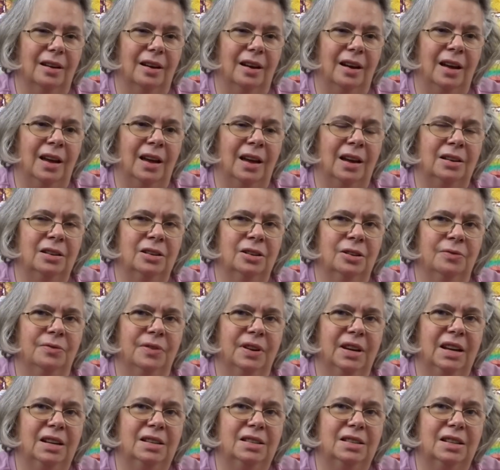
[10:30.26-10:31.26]
And don't
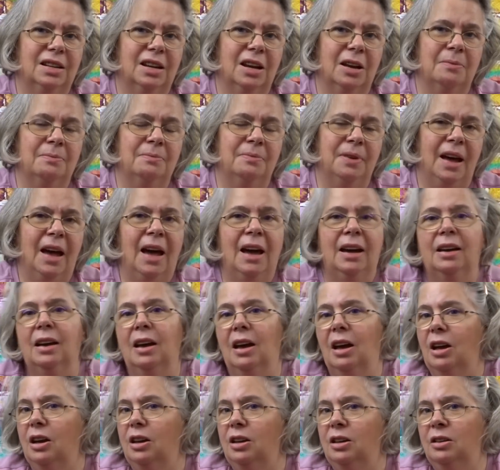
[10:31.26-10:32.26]
forget to come back.
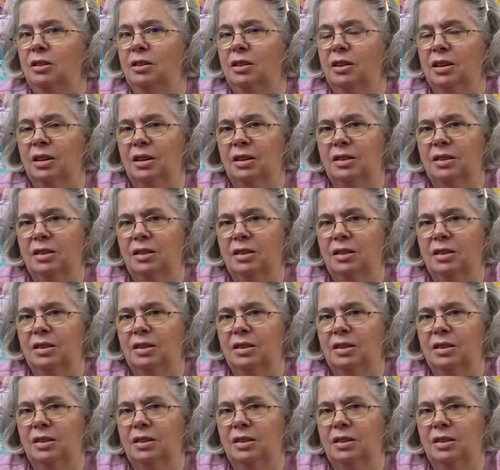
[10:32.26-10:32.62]
You can